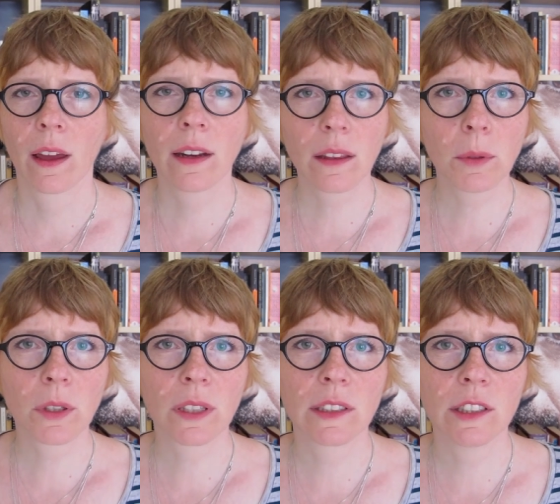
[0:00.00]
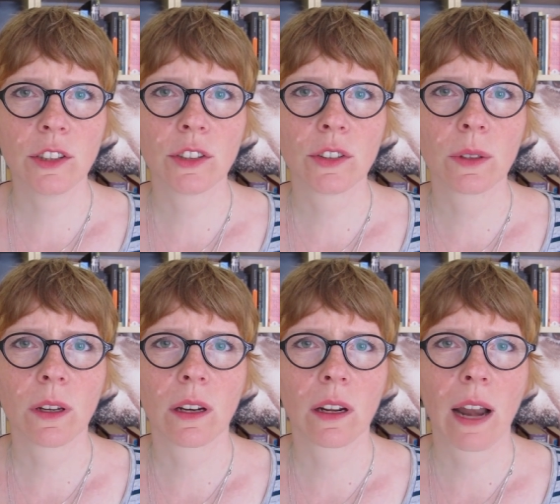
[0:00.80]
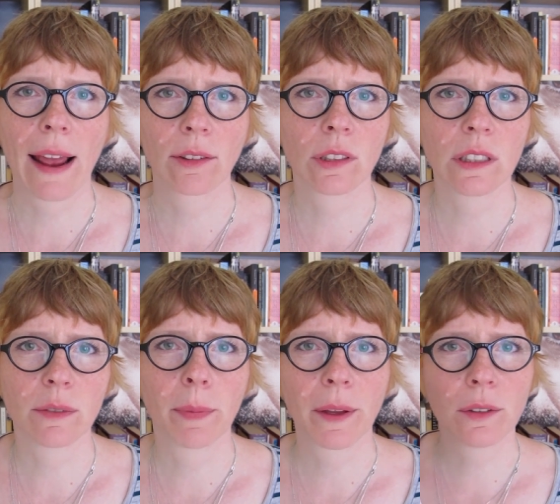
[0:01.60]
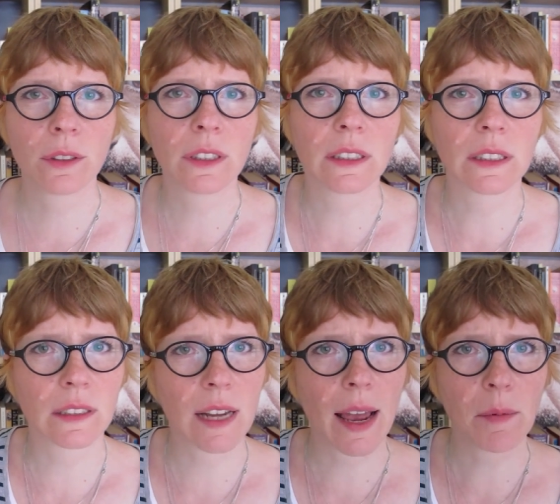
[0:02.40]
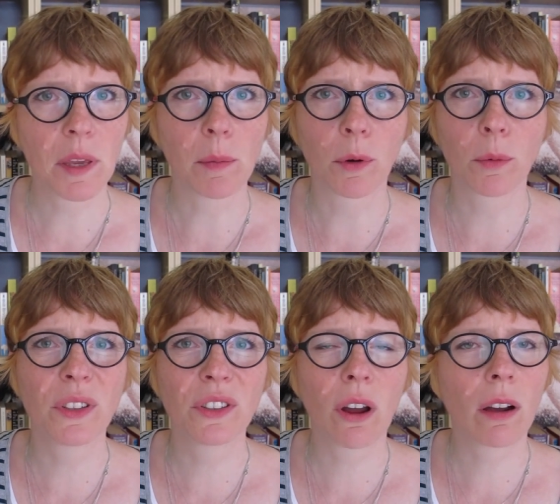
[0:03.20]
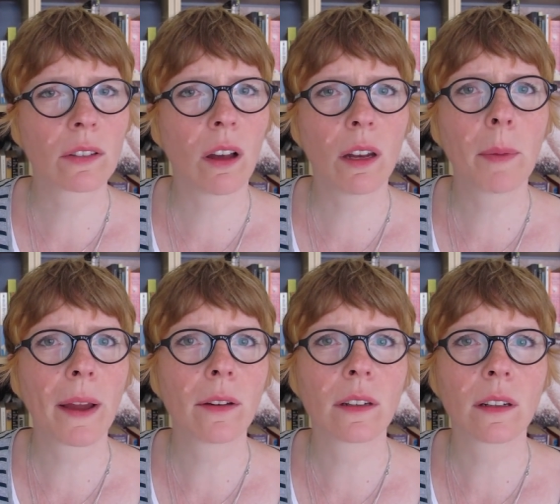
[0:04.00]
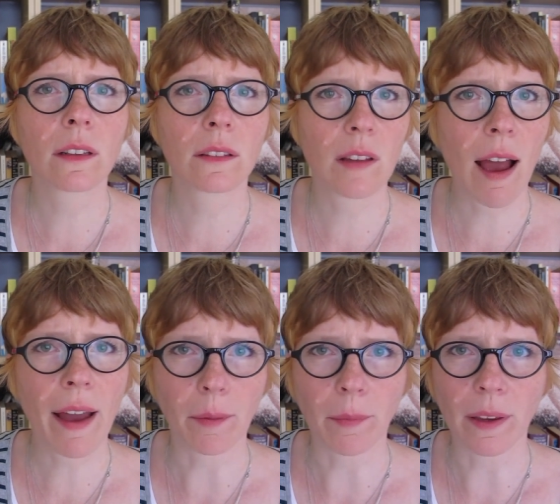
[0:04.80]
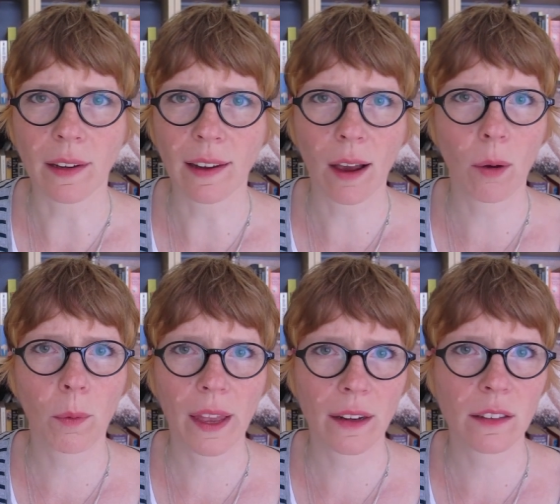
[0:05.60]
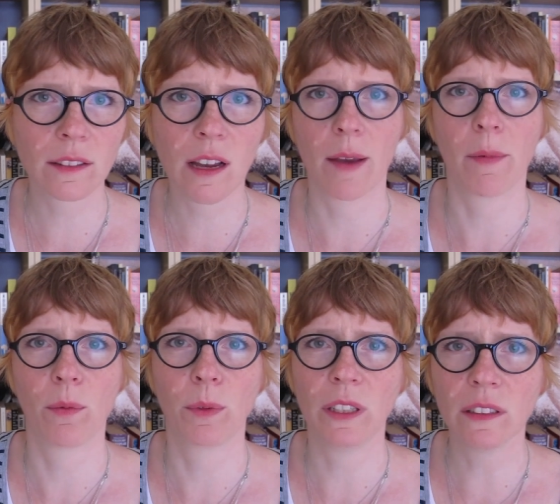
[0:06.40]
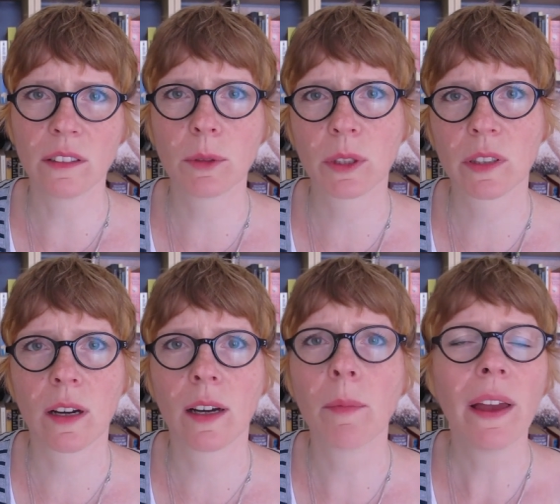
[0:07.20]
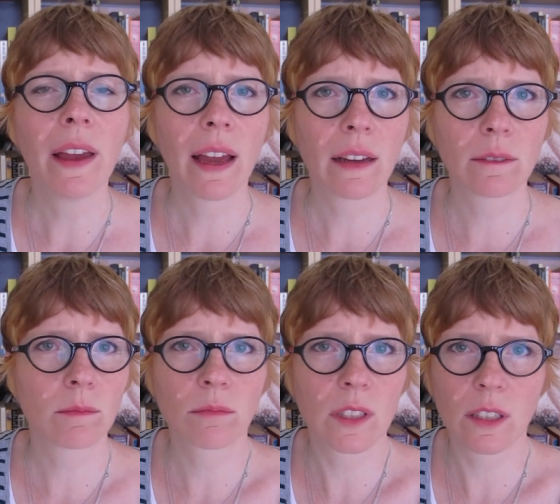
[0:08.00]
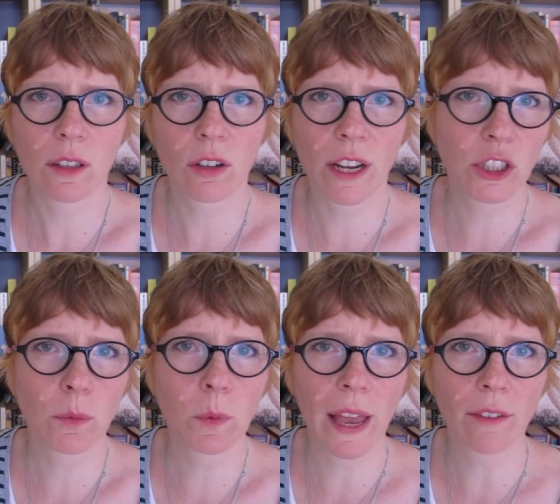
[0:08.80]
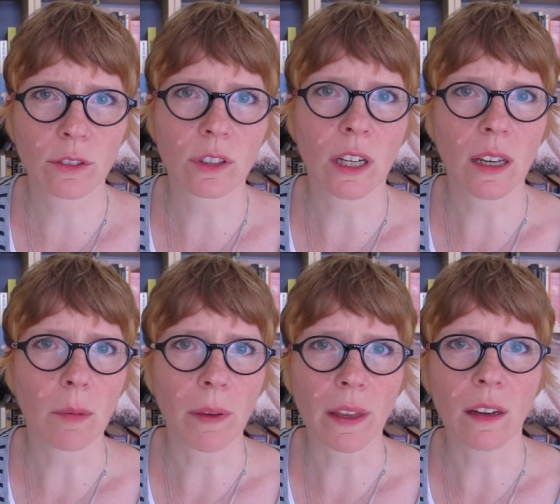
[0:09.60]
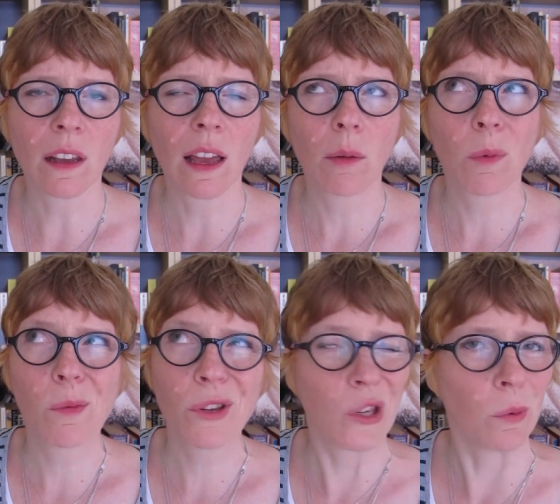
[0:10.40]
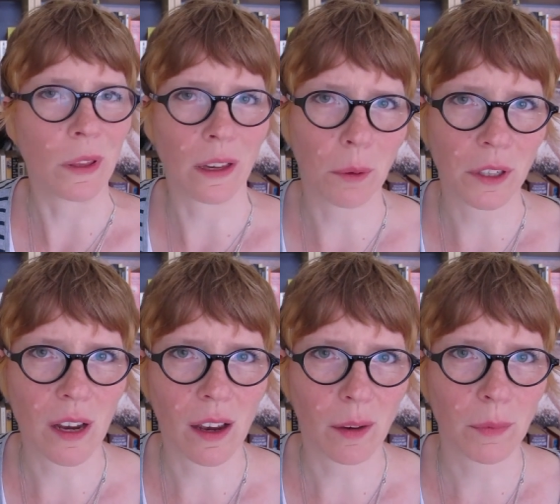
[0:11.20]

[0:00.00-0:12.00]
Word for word: Another book that teaches you a lot on how to live better is The Timekeeper, which talks all about time and how we handle time, how we deal with time, and the connection we have to time and what we do with our time.